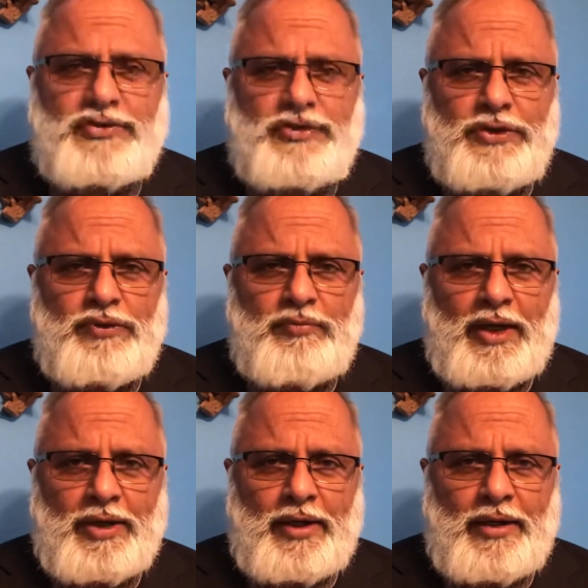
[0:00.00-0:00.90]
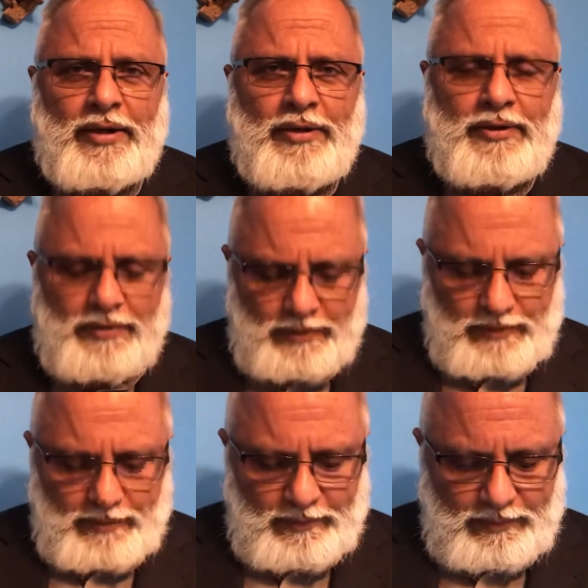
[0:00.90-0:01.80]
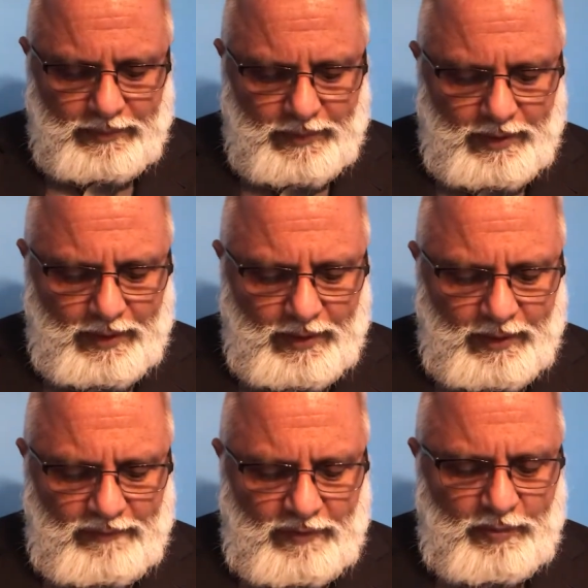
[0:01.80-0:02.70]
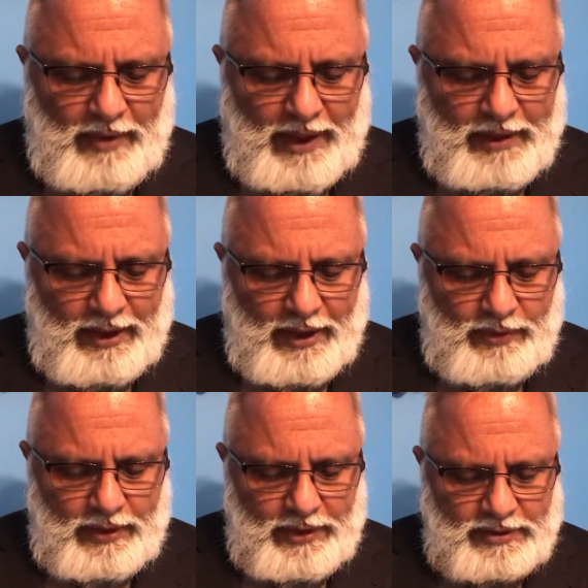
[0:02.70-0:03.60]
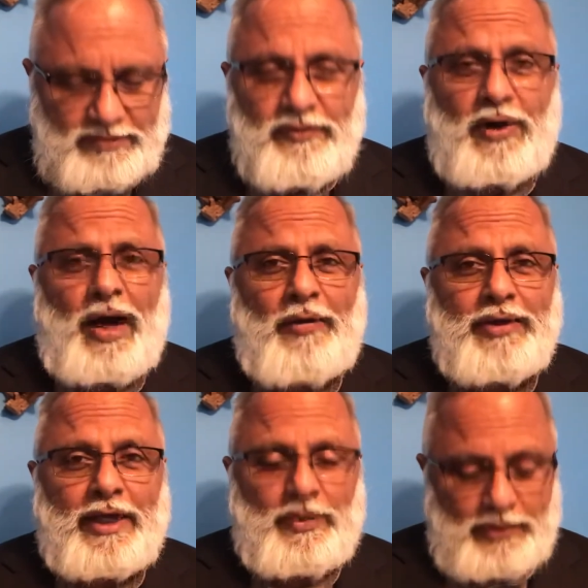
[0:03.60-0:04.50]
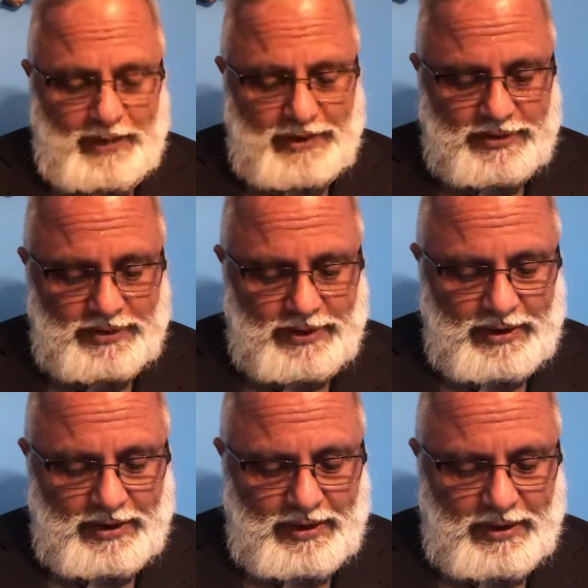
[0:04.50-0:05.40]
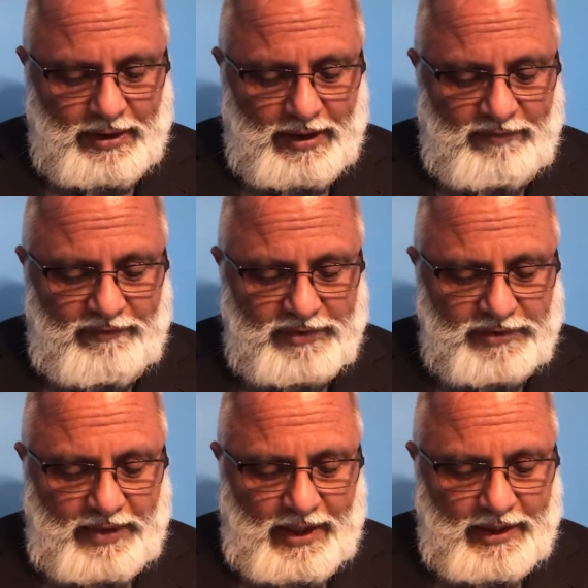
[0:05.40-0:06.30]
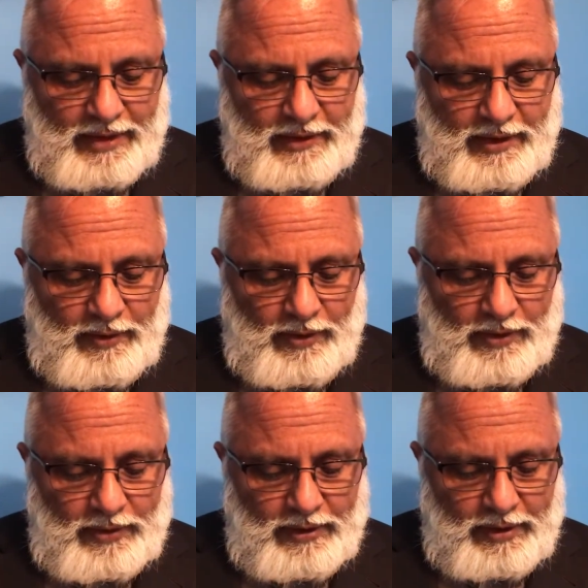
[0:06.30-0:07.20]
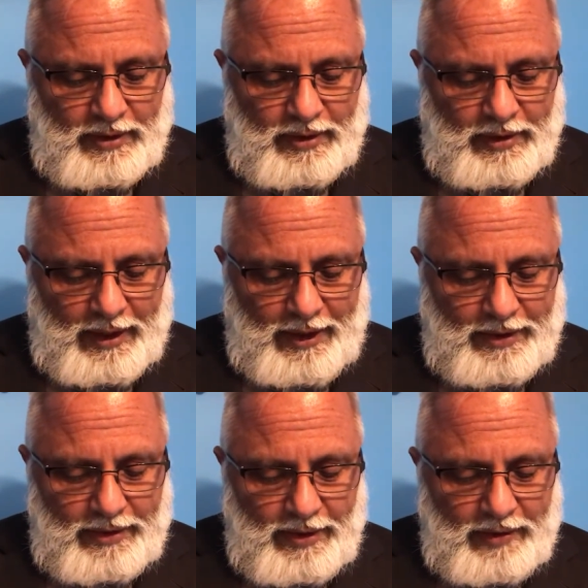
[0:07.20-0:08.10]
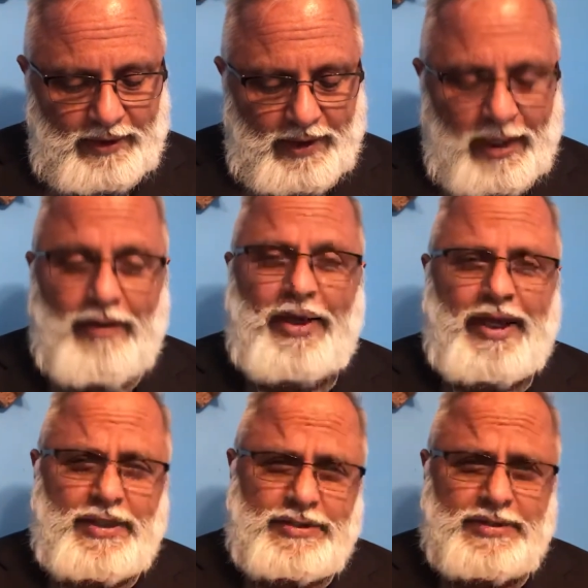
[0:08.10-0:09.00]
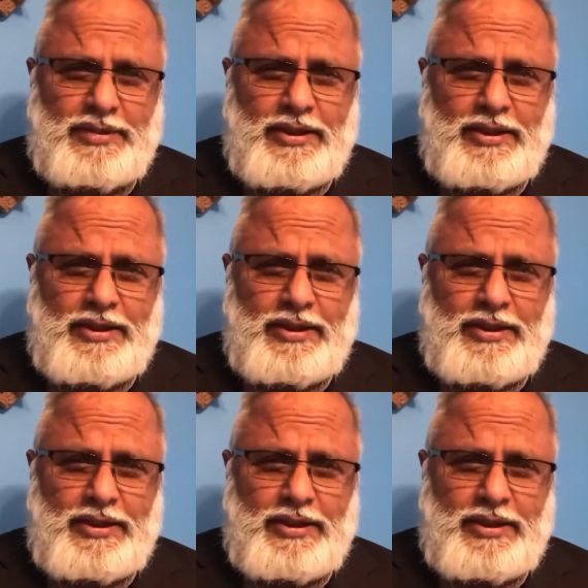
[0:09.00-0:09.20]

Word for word: to you, my God. For my iniquities, for our iniquities, have risen higher than all, higher than our heads.